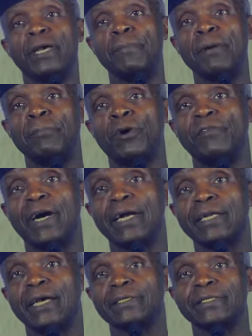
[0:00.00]
member of our
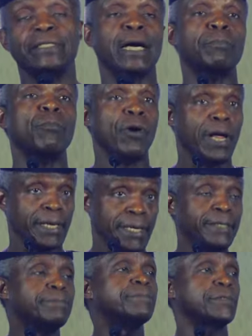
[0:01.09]
class, Dapo
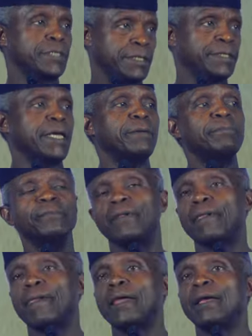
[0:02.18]
Alli, is his name.
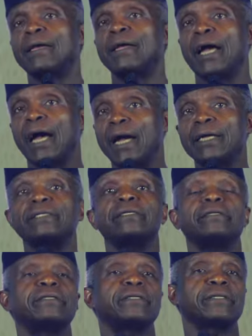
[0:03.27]

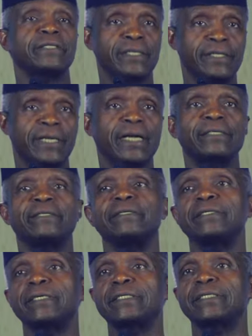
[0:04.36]
And she said,
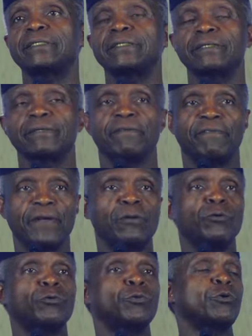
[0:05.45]
"This
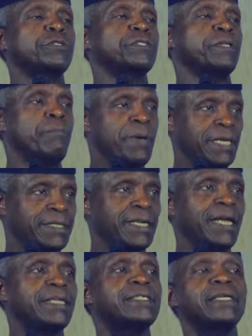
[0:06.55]
fellow wrote the best
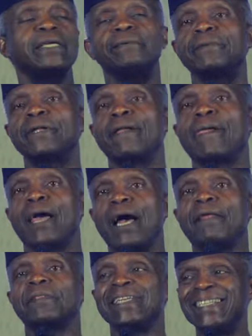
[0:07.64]
essay
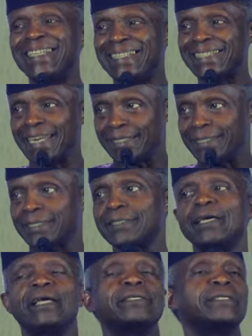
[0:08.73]
and the neatest
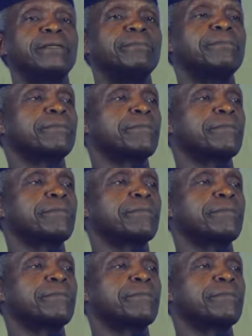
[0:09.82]
essay."